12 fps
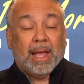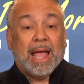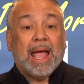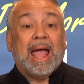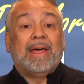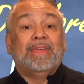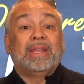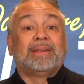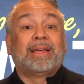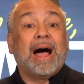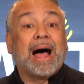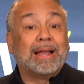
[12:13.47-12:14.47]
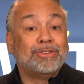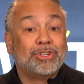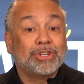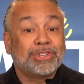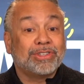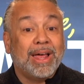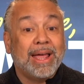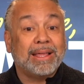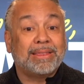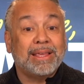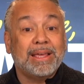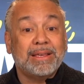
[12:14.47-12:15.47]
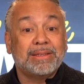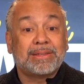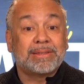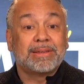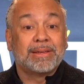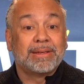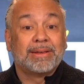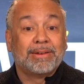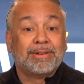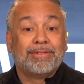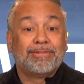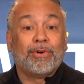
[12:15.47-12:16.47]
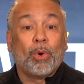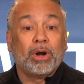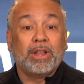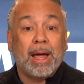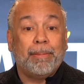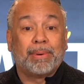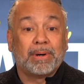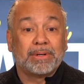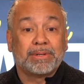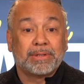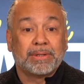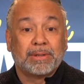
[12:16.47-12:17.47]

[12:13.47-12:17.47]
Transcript: And then God, just like these four lepers,